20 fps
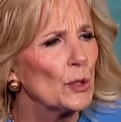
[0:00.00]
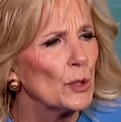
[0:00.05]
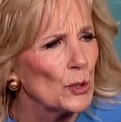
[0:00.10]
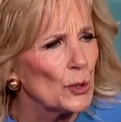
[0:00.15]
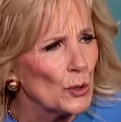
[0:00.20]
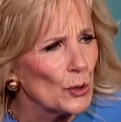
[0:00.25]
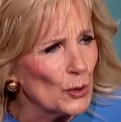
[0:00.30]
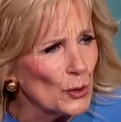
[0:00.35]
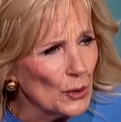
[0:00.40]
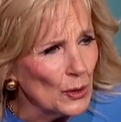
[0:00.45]

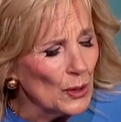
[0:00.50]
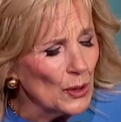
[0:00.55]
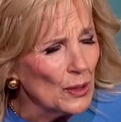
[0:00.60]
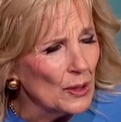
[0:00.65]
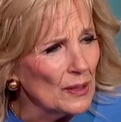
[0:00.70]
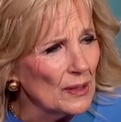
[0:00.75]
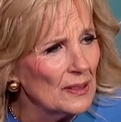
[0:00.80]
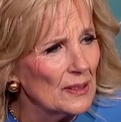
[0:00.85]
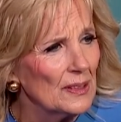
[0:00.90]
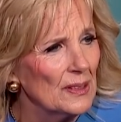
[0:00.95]

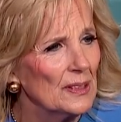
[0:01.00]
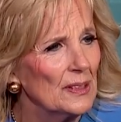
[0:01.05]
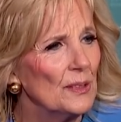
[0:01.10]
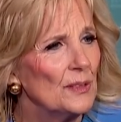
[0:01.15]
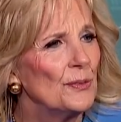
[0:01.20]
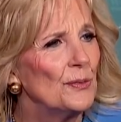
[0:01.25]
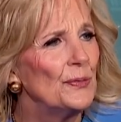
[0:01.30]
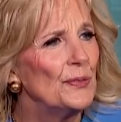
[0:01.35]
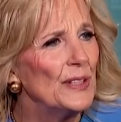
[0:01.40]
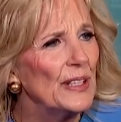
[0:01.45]
girl,
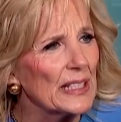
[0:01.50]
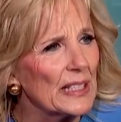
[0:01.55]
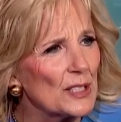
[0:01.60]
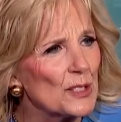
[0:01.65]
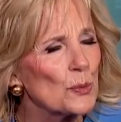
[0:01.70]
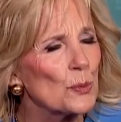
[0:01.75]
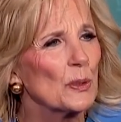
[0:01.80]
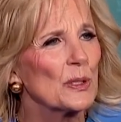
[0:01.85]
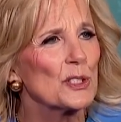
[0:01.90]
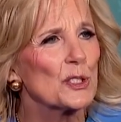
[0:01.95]

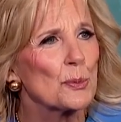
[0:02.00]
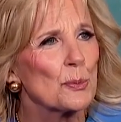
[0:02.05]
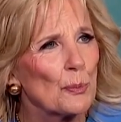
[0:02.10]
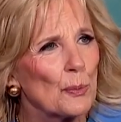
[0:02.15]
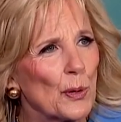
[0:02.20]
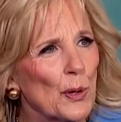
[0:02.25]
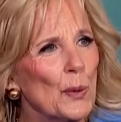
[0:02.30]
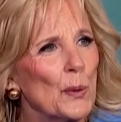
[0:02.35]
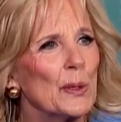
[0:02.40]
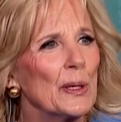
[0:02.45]
fix what's
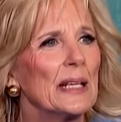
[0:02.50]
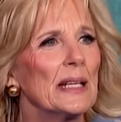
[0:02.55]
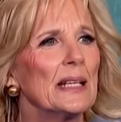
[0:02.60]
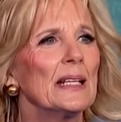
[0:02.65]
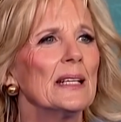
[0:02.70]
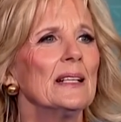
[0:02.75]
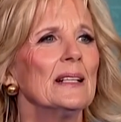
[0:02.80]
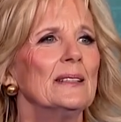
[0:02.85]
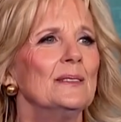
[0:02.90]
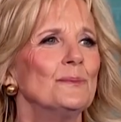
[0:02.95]
broken?